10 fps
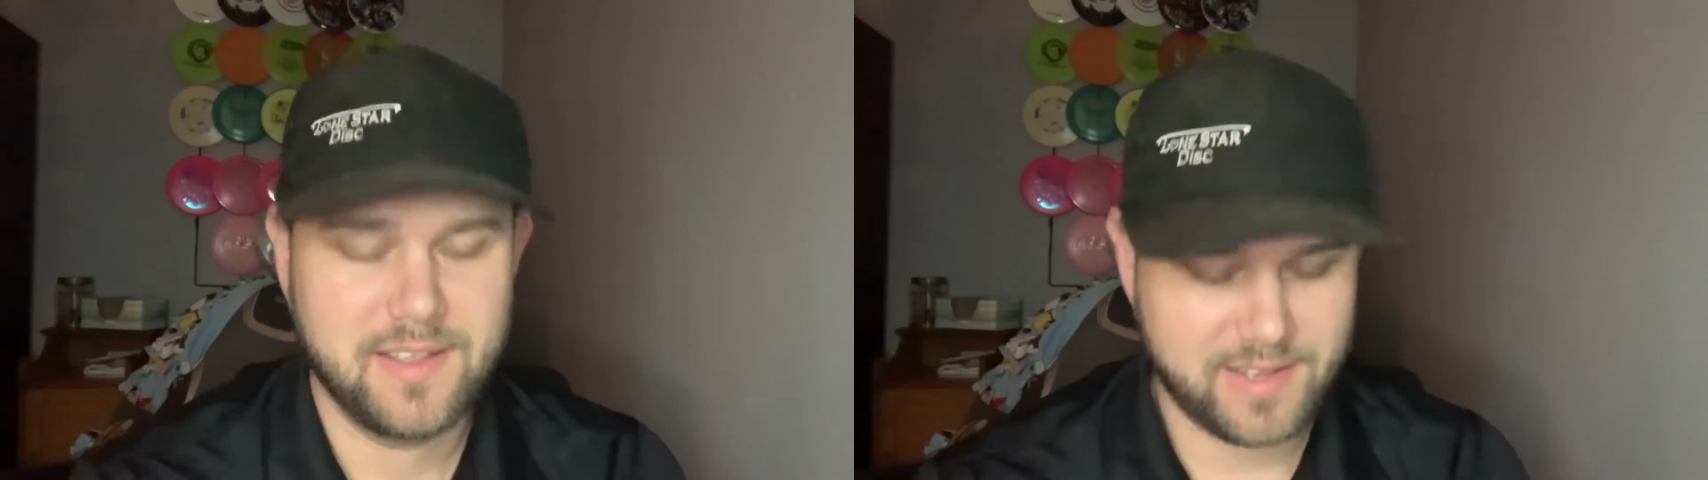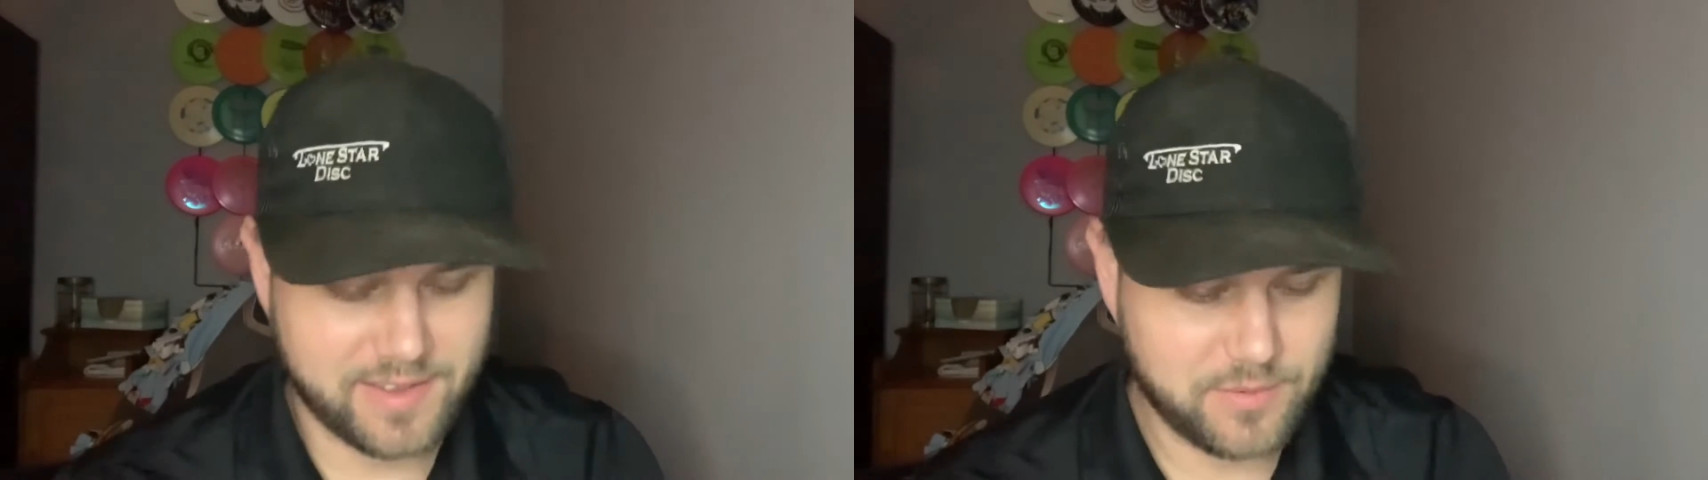
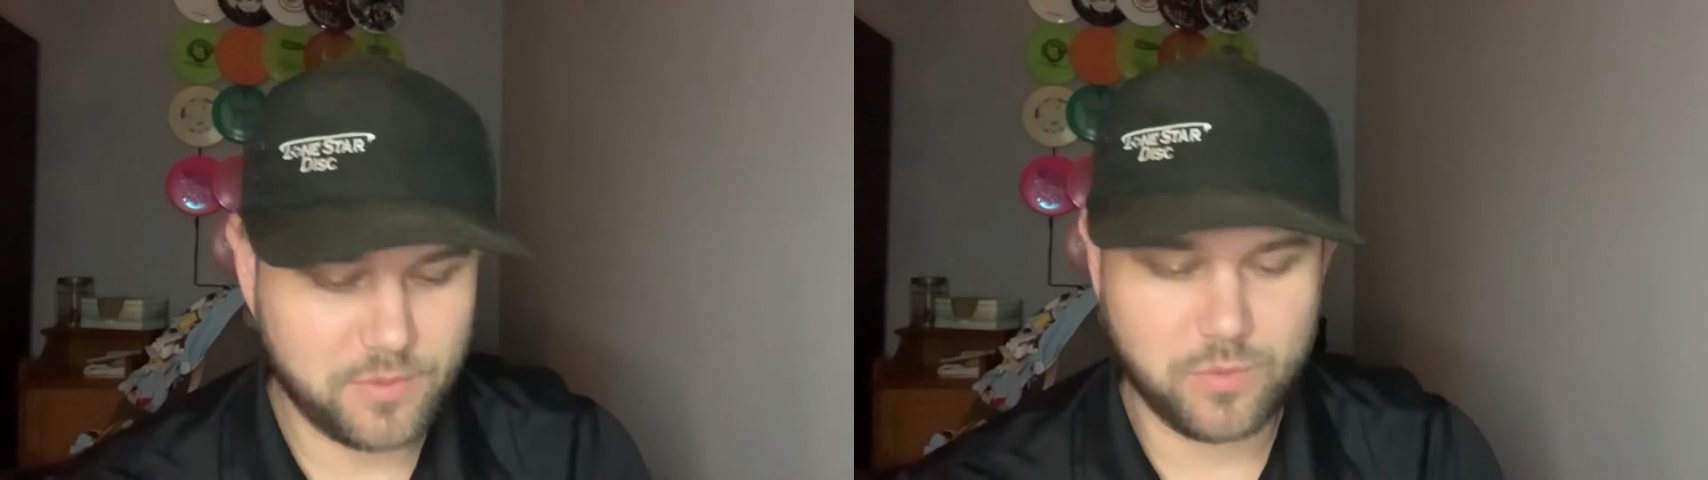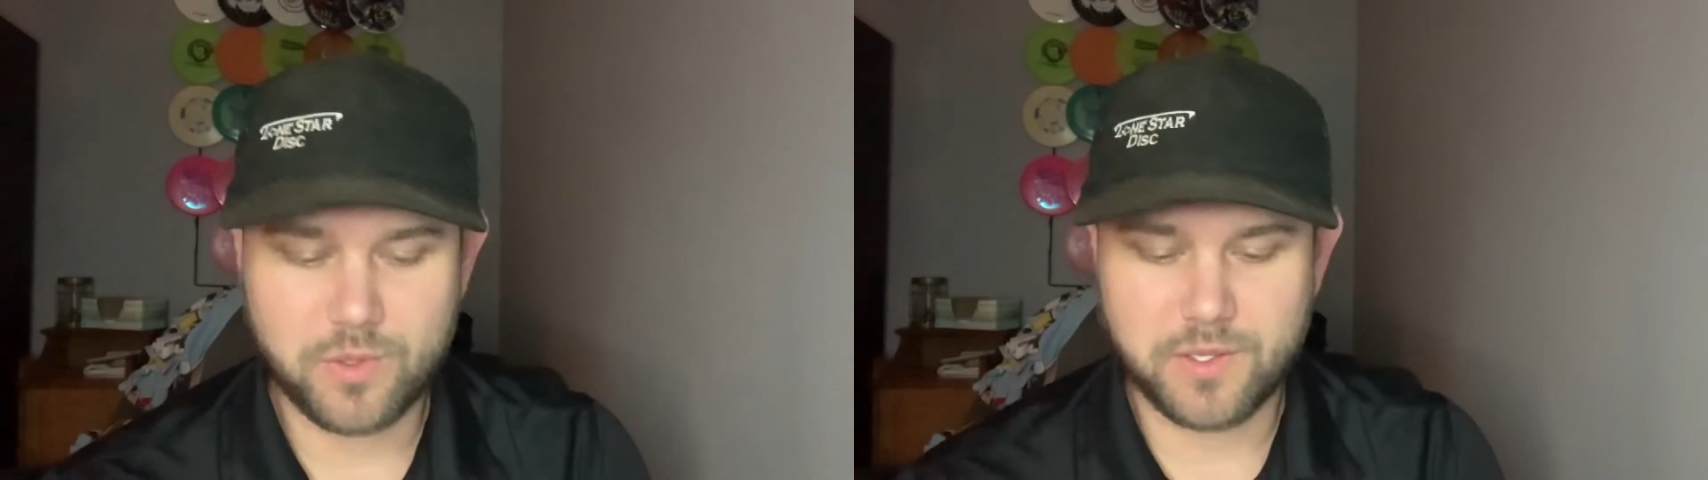
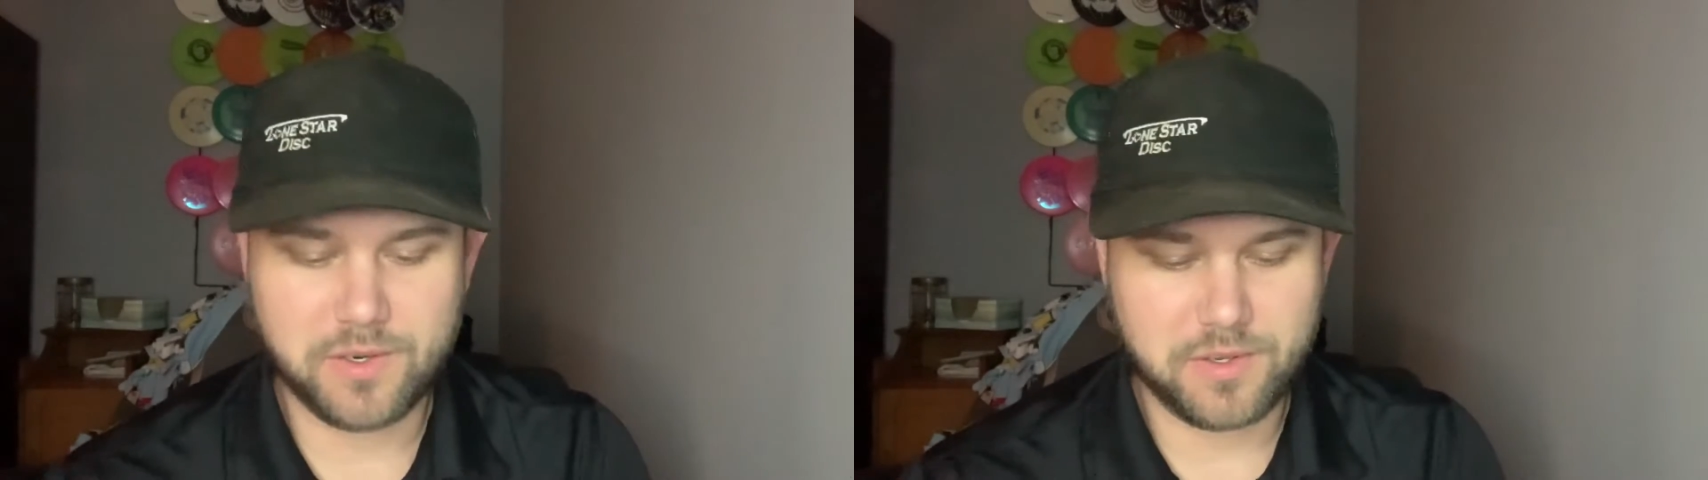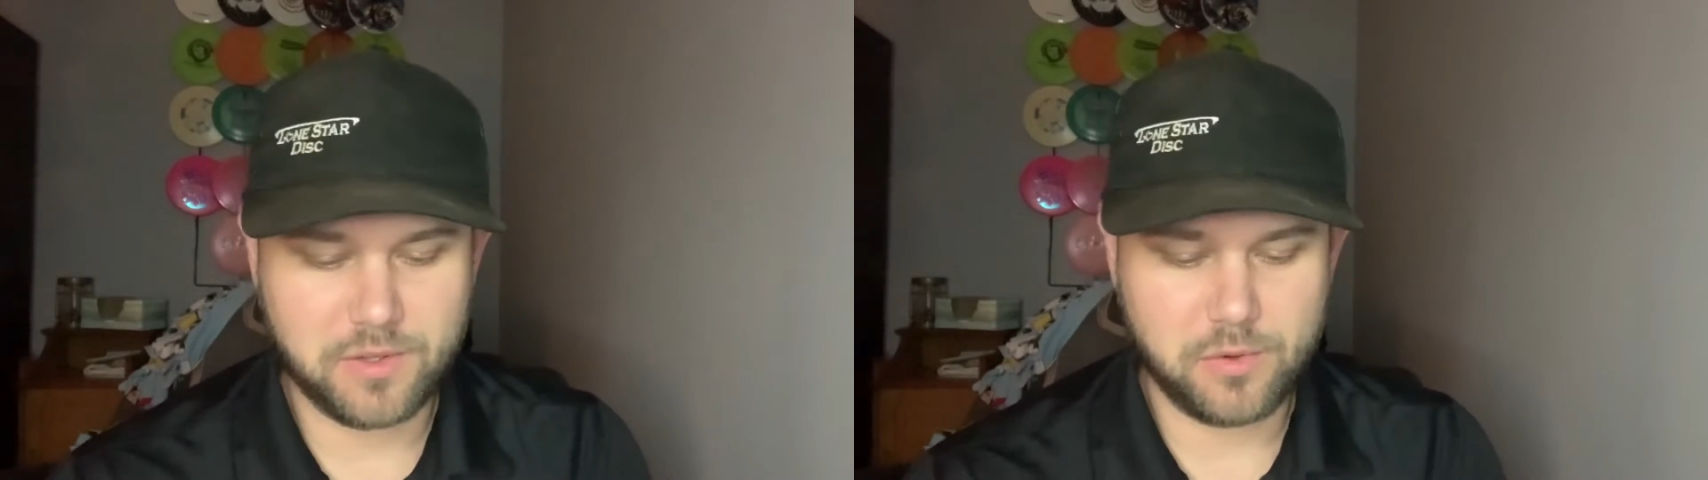and we'll
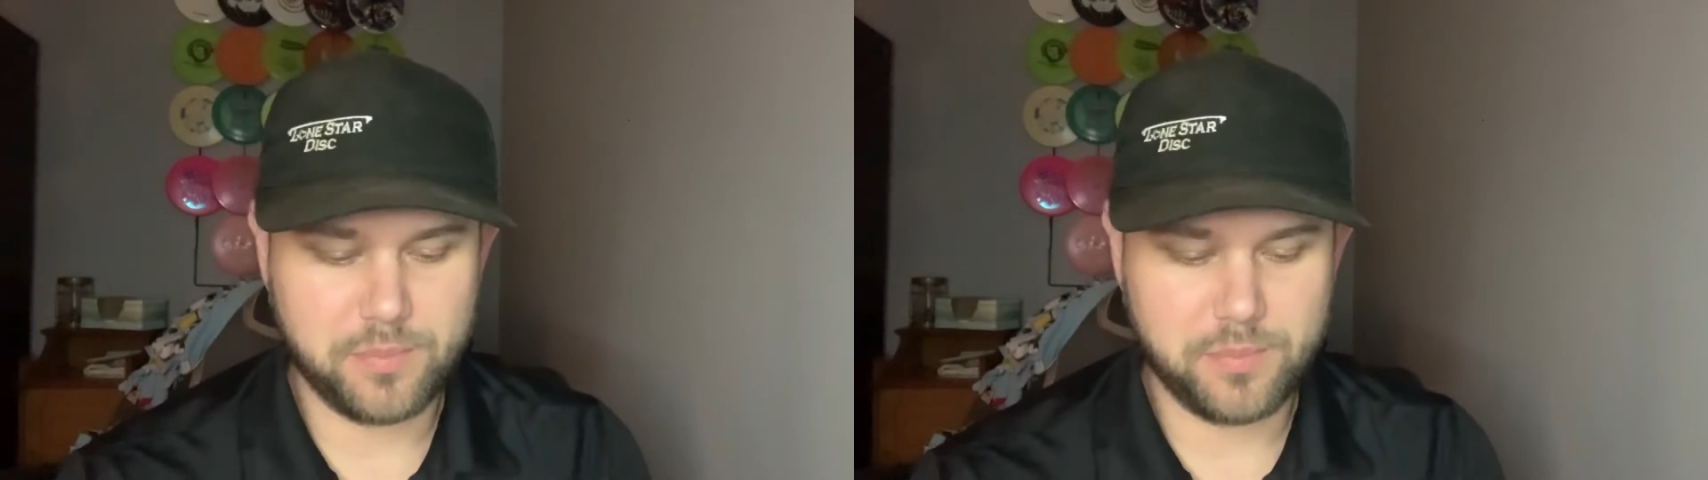learn a little